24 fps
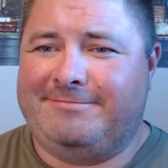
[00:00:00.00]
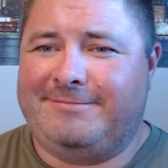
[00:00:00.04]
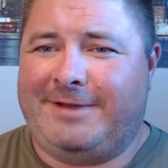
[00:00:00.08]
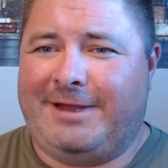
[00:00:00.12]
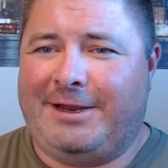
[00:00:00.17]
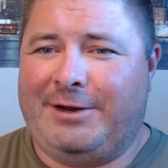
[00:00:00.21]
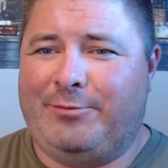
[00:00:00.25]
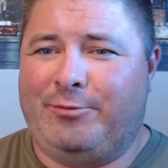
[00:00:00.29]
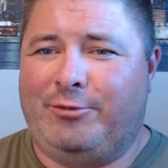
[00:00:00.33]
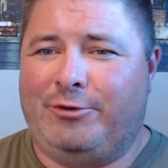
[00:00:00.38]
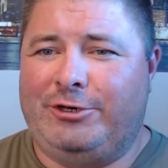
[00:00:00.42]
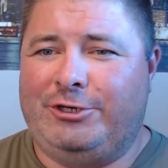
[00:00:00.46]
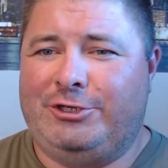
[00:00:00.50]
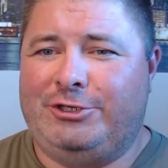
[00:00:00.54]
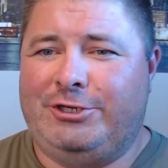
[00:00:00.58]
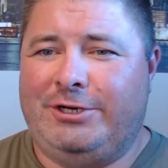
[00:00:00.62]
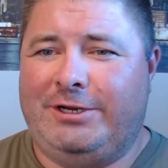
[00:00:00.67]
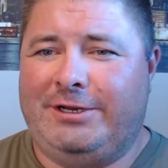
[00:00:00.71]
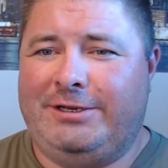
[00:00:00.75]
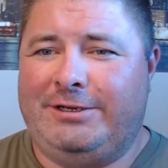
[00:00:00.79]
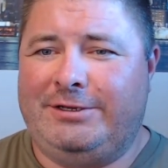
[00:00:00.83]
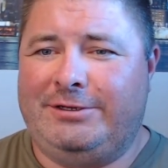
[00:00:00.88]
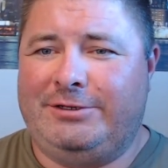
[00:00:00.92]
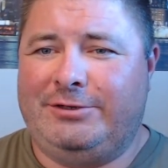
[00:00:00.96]
I
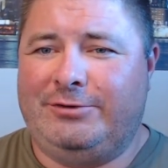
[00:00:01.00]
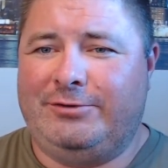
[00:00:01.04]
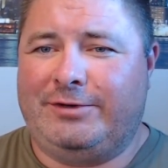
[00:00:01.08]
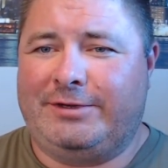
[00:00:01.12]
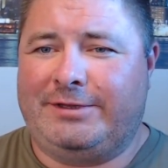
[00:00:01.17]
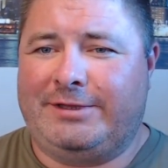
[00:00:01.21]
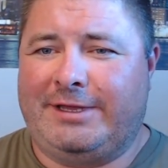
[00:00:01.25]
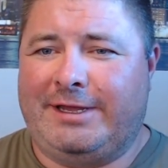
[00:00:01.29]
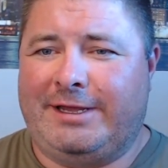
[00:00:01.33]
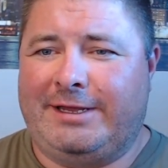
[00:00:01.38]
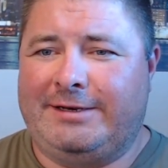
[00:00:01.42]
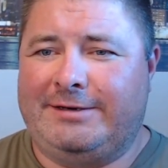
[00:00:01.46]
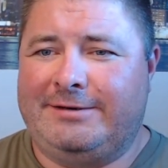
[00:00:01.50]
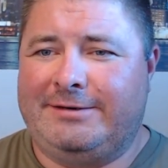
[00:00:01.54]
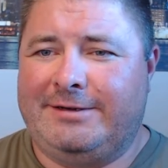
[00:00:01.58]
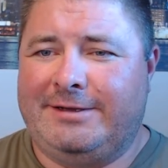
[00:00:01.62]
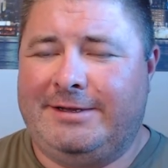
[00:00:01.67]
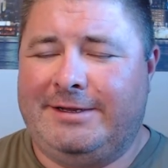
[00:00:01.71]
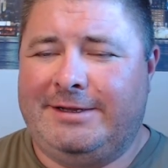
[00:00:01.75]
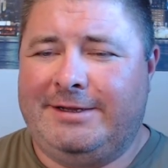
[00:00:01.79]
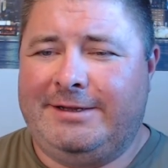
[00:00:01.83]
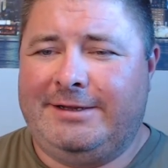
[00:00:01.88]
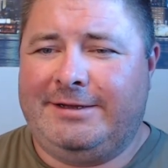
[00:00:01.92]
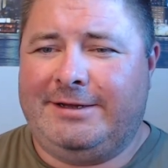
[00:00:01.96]
appreciate you doing that.
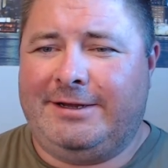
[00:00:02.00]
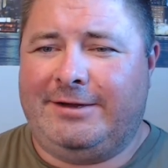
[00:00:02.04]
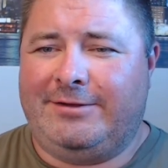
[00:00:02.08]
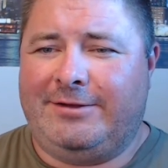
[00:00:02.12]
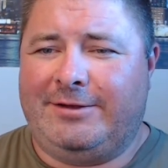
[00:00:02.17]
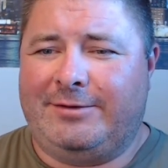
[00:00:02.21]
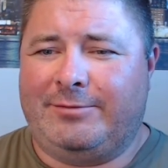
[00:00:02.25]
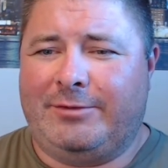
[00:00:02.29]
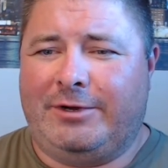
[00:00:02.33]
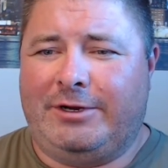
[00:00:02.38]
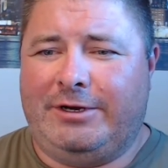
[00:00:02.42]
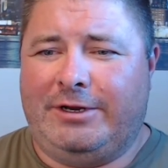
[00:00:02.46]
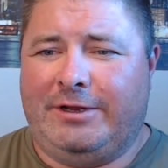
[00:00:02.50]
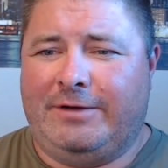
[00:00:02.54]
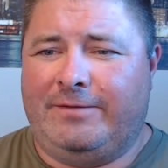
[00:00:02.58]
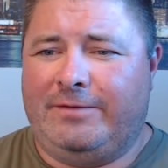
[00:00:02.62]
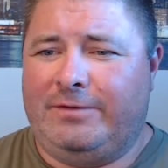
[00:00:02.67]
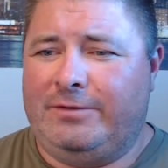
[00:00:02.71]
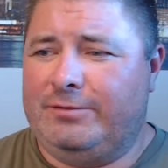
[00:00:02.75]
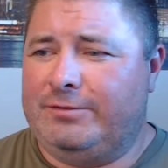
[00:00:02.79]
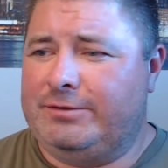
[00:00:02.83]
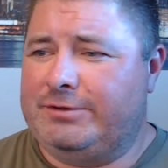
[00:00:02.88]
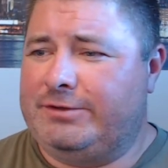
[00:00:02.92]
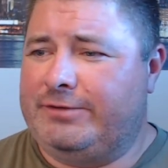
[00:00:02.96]
I think my
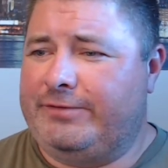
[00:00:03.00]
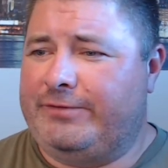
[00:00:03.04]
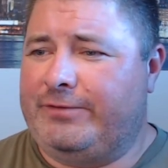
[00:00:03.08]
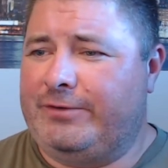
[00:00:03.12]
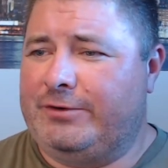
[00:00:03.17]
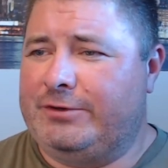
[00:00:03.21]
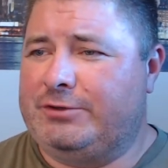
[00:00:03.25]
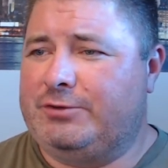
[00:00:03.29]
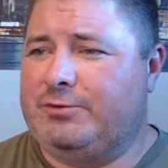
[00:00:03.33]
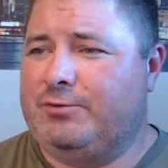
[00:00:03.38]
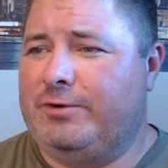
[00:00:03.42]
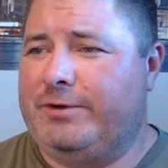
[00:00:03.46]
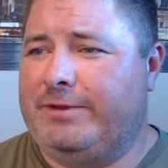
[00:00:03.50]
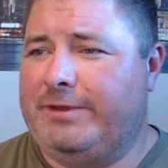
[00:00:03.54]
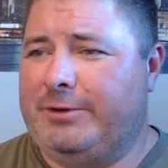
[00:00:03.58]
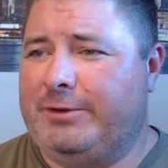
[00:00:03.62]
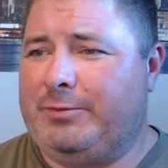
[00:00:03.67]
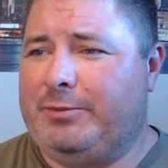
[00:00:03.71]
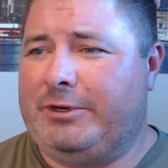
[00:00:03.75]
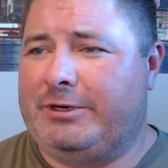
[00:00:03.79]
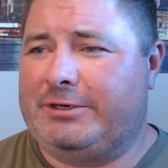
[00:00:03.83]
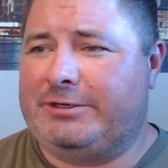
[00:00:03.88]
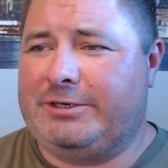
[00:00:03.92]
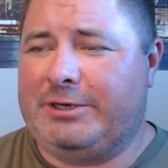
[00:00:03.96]
nephew was the first one
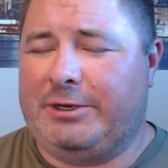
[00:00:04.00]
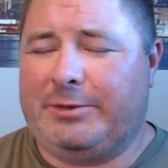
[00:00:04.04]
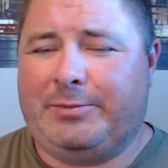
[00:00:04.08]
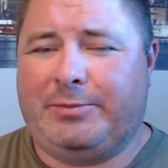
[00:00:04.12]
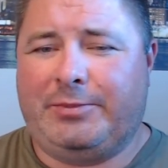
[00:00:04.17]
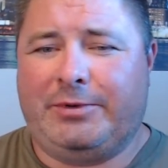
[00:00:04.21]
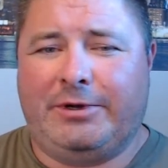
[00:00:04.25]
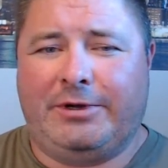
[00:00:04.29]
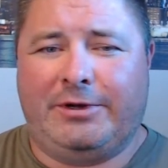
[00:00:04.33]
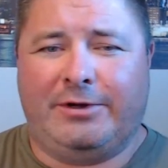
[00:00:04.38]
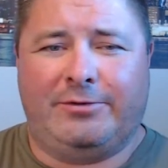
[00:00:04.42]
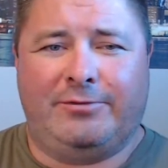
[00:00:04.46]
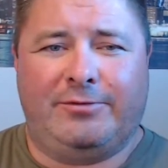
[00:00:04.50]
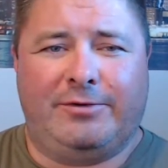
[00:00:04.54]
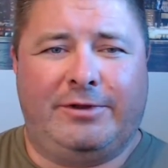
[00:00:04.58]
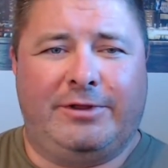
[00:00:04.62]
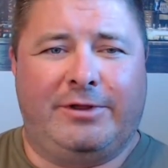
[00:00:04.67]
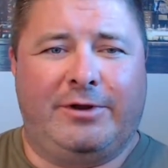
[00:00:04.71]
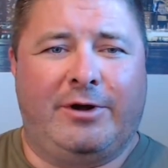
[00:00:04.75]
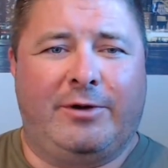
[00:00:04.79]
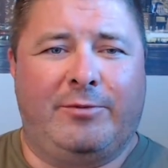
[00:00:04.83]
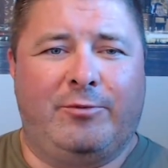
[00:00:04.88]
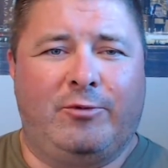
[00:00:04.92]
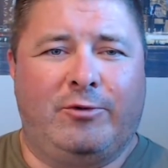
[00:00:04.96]
that picked up one of
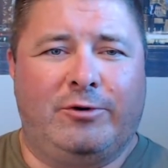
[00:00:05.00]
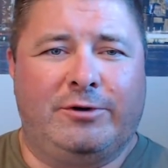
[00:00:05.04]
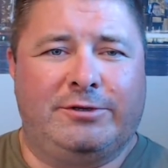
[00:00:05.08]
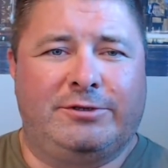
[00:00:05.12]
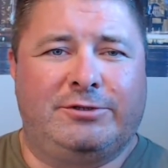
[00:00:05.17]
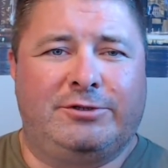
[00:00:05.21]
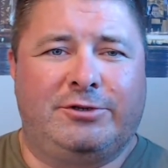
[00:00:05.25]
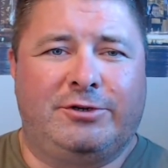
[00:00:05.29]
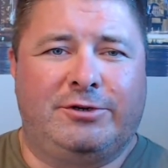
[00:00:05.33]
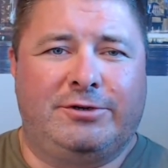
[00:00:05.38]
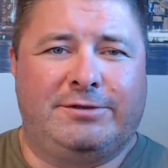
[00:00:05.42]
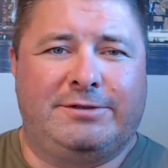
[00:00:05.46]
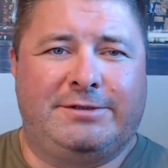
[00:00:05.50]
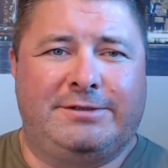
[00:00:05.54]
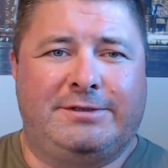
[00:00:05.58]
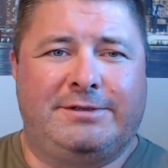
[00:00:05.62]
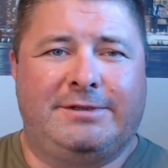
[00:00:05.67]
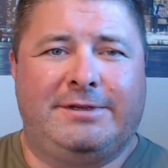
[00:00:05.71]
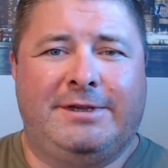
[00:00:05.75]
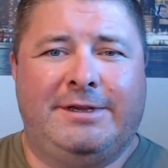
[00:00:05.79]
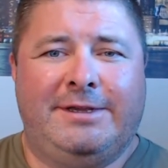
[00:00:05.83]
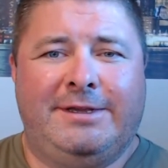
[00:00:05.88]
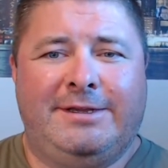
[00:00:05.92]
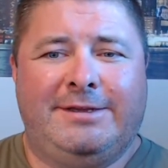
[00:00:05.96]
the ARMWARS shirts.
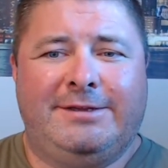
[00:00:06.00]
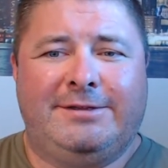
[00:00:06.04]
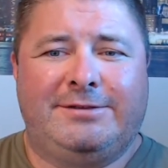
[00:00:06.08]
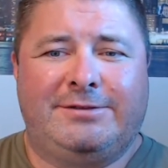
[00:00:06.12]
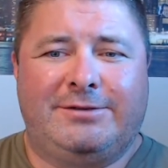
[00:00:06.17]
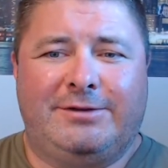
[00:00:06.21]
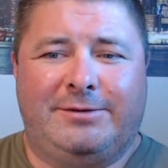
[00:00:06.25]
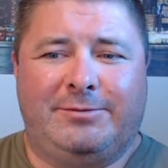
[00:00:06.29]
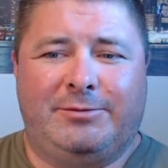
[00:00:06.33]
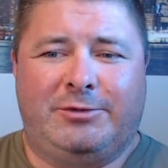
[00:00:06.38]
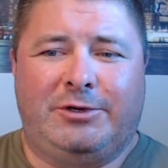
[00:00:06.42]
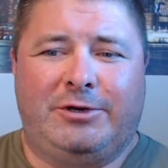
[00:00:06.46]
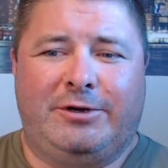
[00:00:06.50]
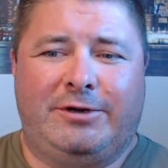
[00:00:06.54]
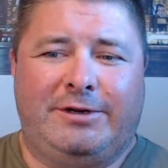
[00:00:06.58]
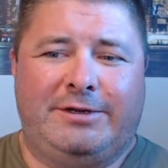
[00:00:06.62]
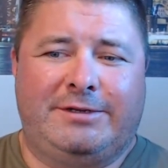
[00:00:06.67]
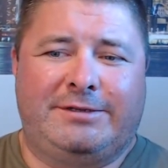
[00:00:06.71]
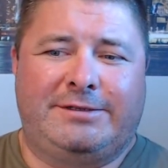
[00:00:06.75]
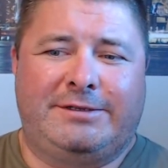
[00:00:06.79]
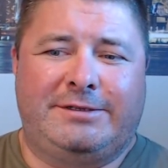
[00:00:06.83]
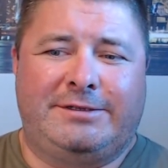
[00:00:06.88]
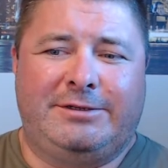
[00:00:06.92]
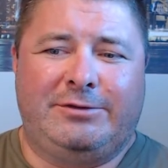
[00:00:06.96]
So I'm
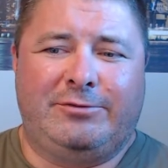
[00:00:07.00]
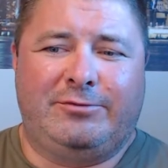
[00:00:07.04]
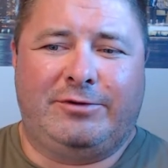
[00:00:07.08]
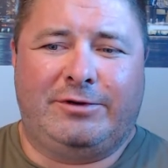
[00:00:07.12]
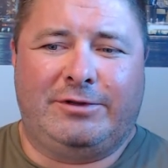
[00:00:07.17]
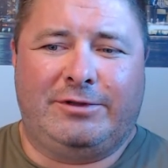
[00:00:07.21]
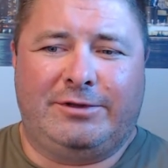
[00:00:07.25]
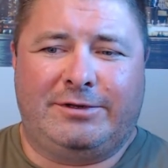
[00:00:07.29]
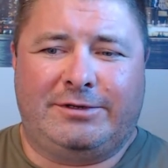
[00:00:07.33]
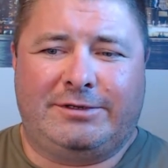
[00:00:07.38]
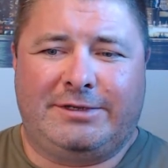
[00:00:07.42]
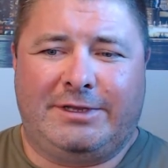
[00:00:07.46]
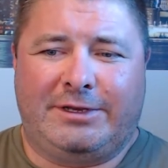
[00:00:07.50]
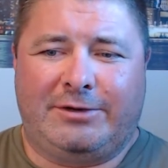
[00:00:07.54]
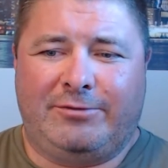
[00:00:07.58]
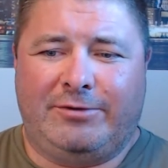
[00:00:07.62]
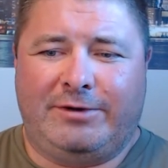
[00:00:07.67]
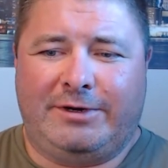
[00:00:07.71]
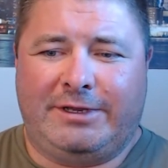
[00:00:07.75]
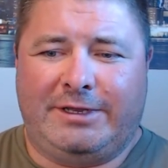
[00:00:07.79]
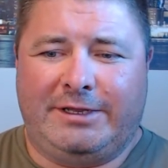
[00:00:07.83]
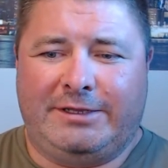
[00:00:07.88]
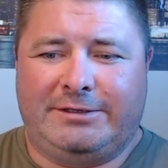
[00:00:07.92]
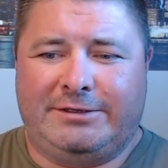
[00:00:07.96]
curious to see what it looks like
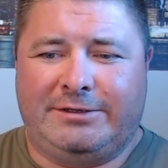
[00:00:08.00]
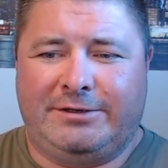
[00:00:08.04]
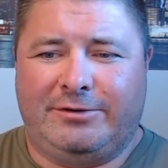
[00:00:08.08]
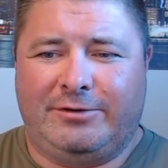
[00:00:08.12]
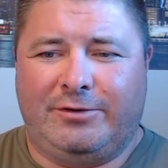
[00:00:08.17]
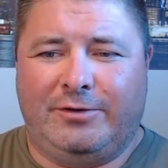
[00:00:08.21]
when it gets here.